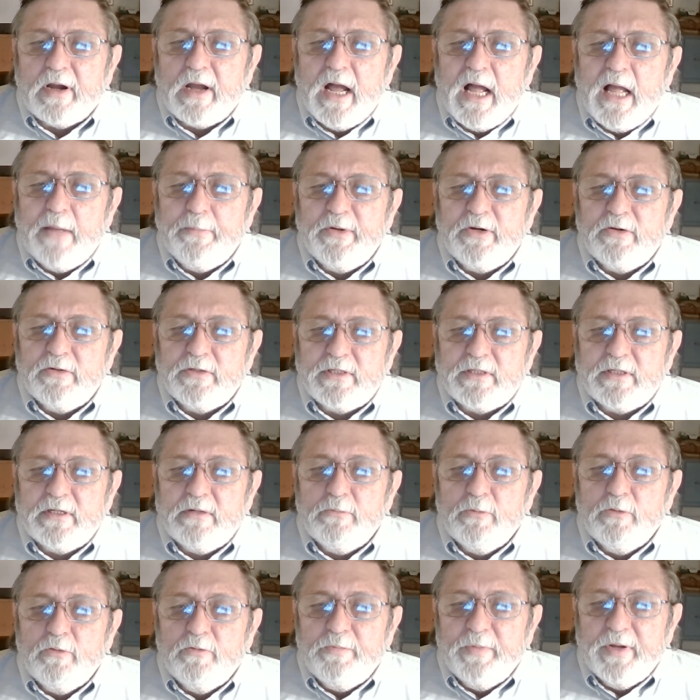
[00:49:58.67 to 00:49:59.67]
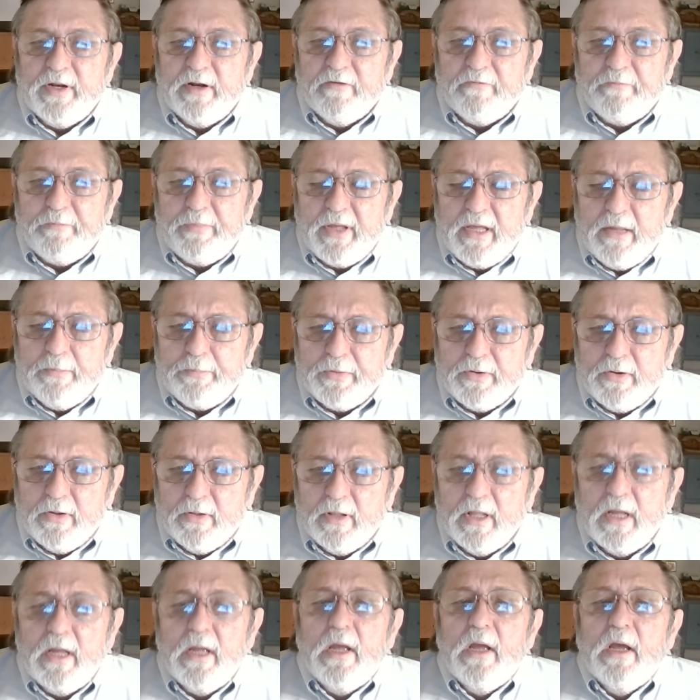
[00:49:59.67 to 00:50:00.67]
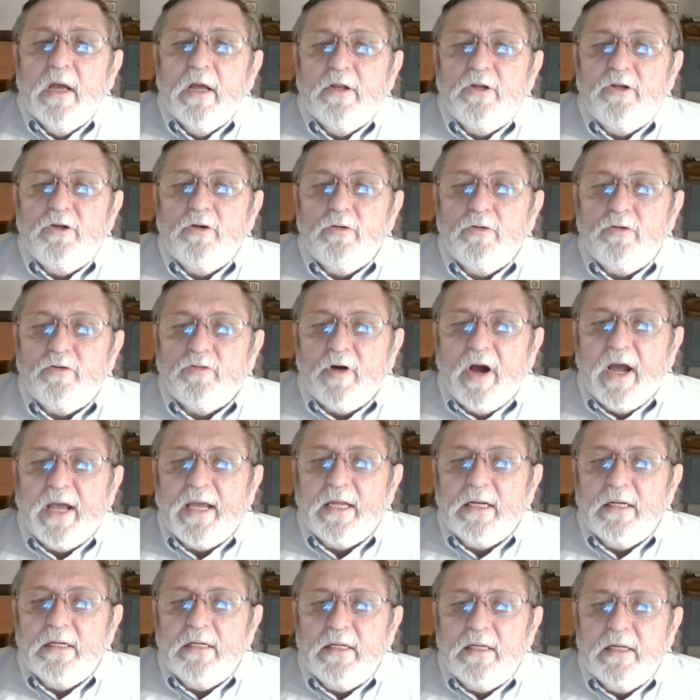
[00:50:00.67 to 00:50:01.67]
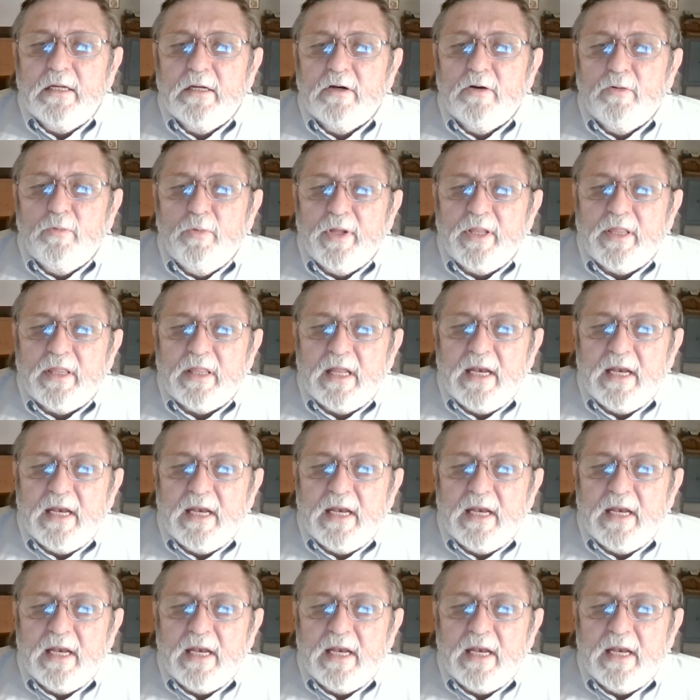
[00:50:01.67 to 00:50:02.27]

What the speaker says: commerce and movement of people, to try and deal with the